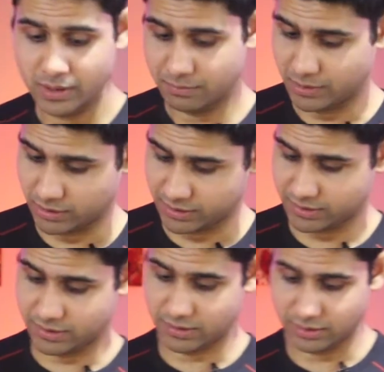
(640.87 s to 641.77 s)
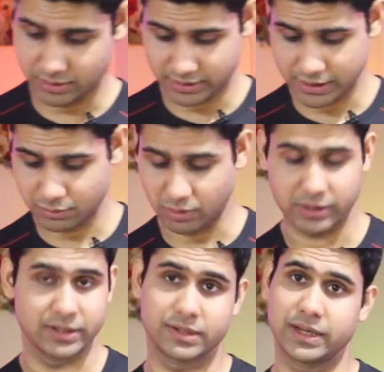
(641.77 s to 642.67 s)
because the things what
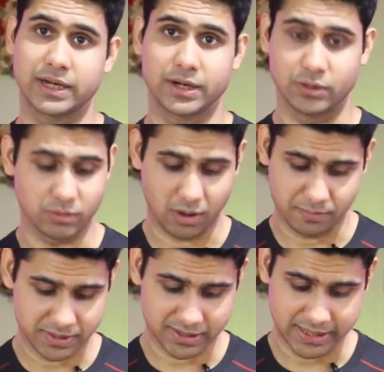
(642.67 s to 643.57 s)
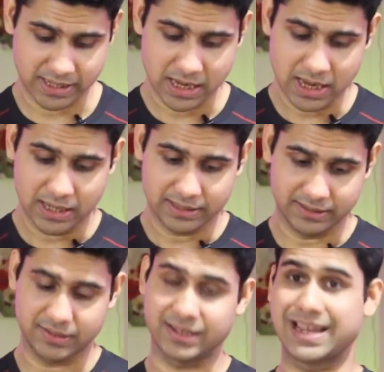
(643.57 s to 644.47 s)
this thing can do, obviously
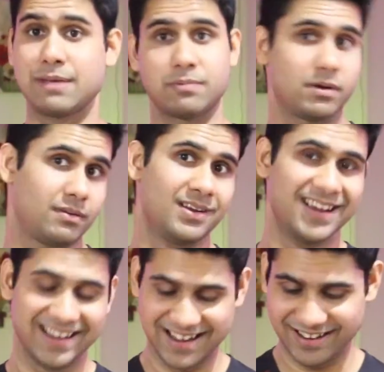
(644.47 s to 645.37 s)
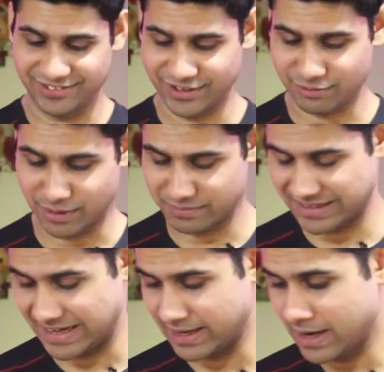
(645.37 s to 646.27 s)
this is a keeper. So that's what I'm
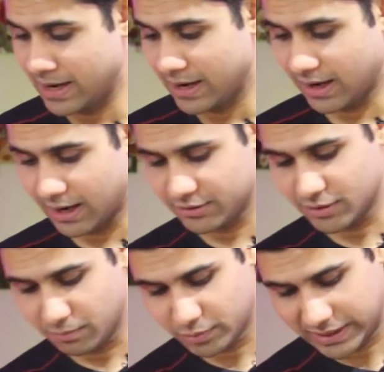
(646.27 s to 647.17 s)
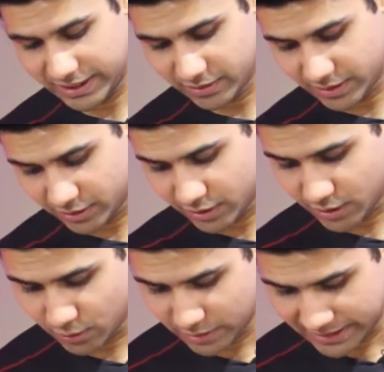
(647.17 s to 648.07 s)
saying. So I'm quickly gonna
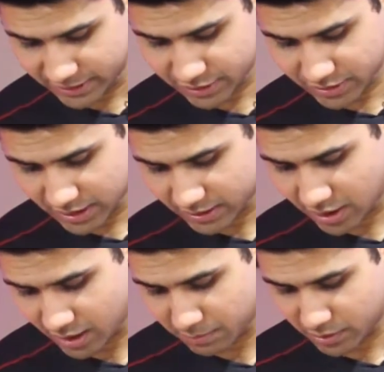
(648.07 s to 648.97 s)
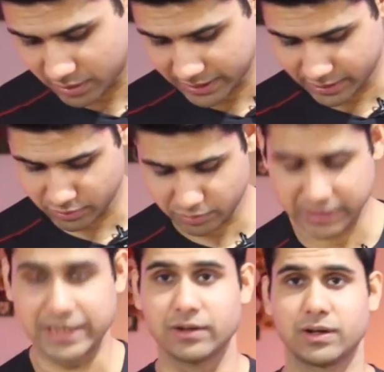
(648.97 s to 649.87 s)
go and talk about,
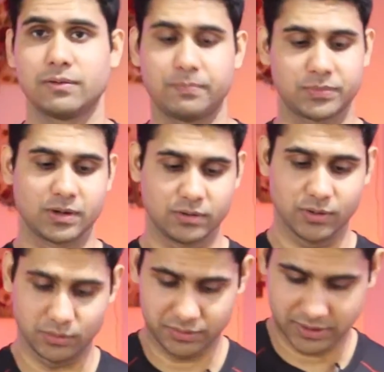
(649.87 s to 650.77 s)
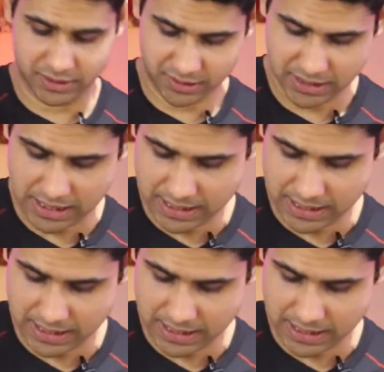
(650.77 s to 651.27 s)
quickly gonna close this,